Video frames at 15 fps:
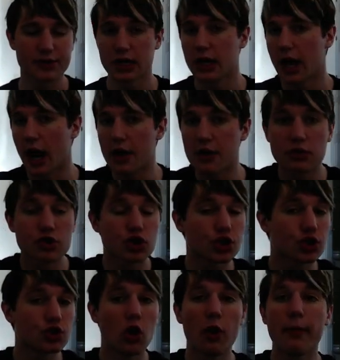and you can
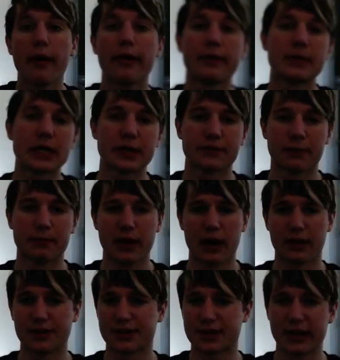snowball the objective from there, and
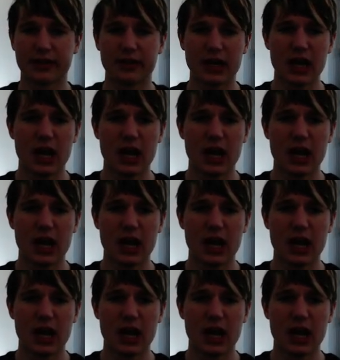suddenly